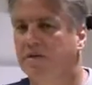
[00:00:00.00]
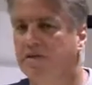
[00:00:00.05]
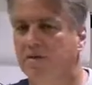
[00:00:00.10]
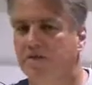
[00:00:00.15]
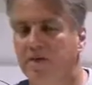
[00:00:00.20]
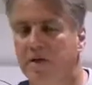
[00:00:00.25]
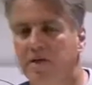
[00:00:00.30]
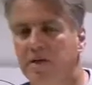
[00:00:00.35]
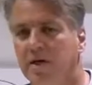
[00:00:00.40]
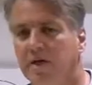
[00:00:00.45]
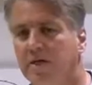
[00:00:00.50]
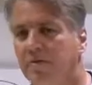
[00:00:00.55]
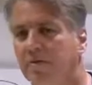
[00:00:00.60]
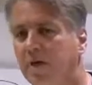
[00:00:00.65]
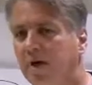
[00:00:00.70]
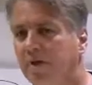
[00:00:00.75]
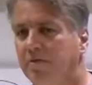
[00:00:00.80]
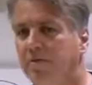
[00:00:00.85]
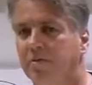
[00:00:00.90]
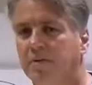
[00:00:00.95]
Pete and Dr.
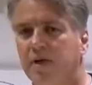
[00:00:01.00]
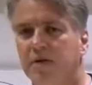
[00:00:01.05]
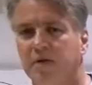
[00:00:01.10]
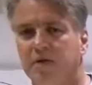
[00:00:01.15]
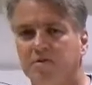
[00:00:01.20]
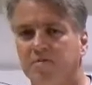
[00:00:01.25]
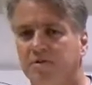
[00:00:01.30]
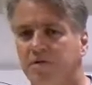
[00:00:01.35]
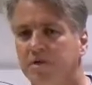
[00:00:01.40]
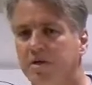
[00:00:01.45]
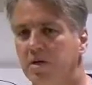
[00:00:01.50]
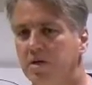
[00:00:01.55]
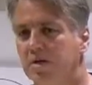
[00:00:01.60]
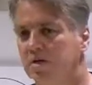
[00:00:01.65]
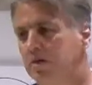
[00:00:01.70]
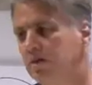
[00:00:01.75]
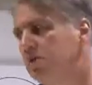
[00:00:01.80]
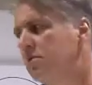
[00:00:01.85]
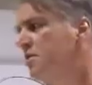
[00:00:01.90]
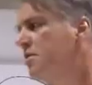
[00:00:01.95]
Mike from Douglas Machines,